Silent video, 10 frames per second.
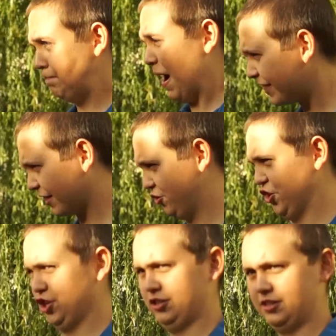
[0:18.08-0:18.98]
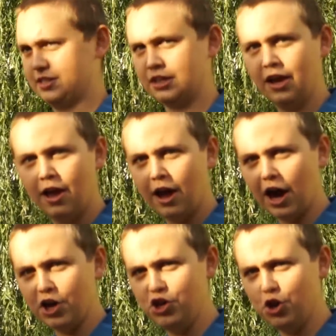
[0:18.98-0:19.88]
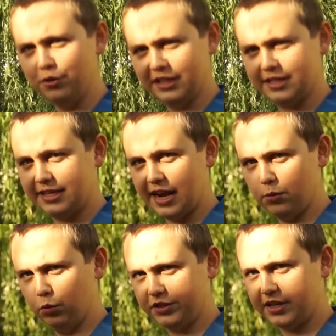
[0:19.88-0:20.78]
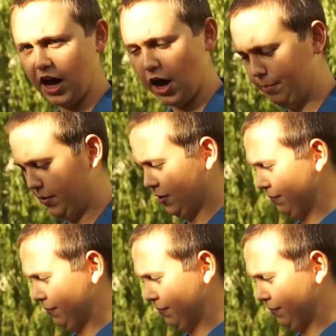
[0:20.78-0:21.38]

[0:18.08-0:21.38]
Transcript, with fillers: Pathogens! I knew this day would come.